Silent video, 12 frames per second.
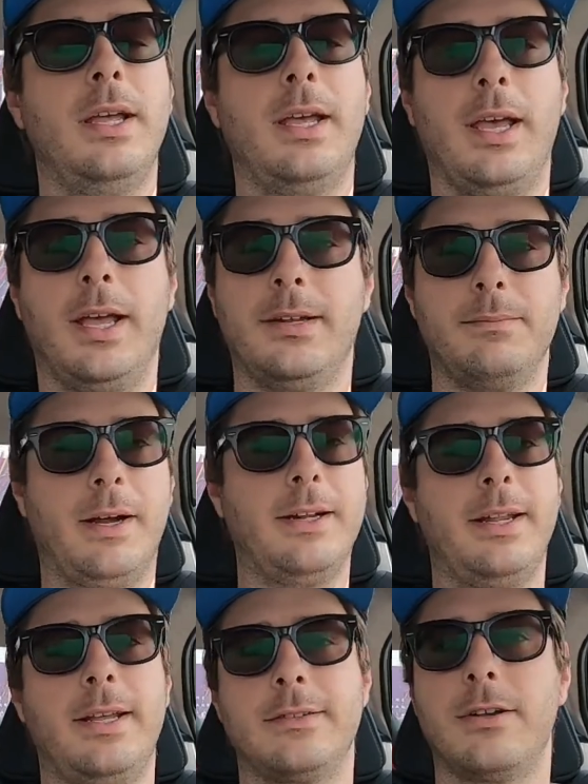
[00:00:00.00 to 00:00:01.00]
And my
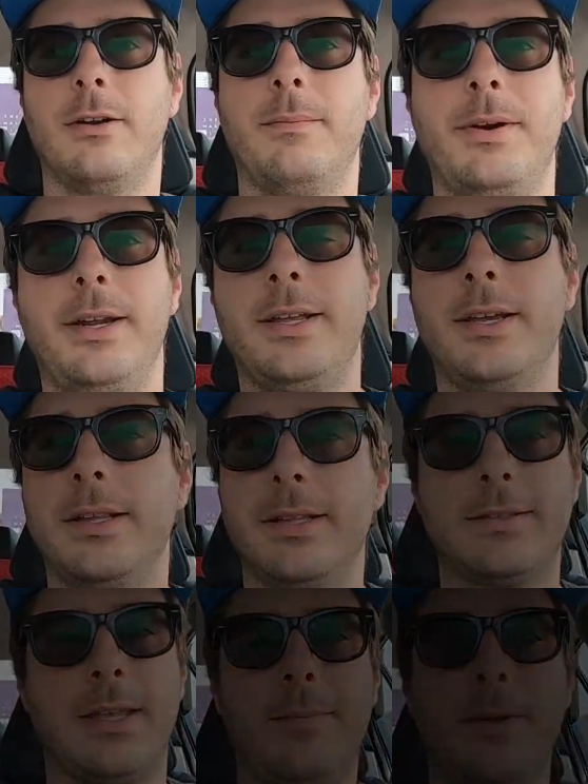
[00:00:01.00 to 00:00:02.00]
day's going pretty good.
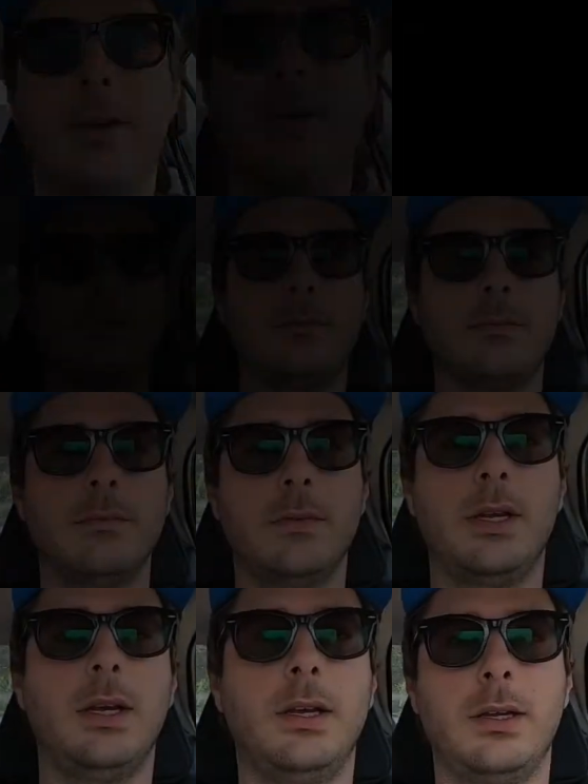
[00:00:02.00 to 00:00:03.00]
Let's keep it going.
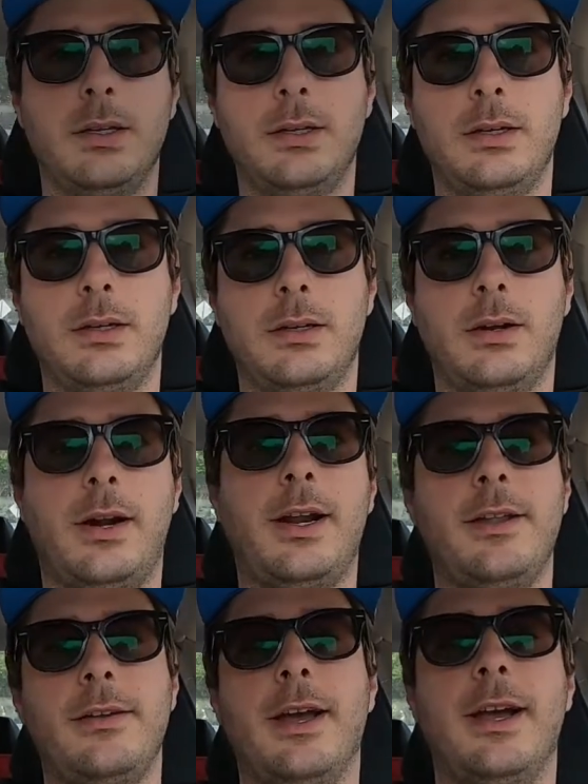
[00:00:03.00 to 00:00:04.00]
All
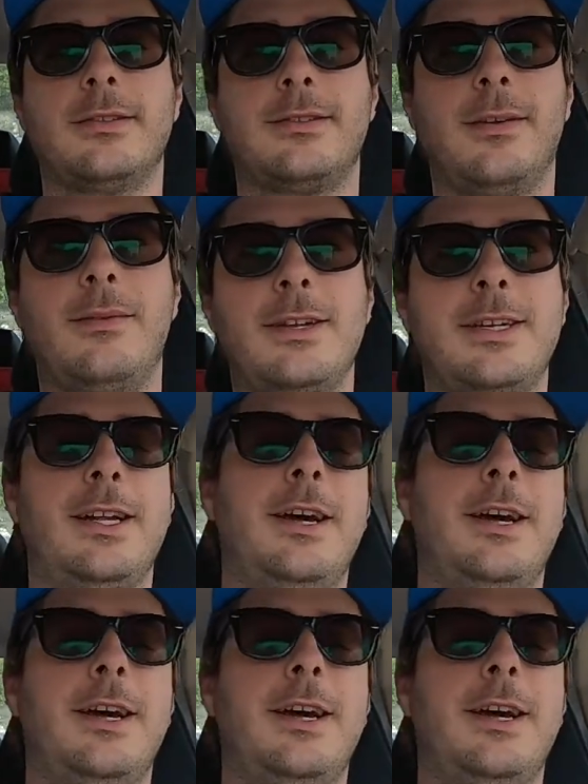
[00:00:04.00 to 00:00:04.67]
right, you guys, so I wanted to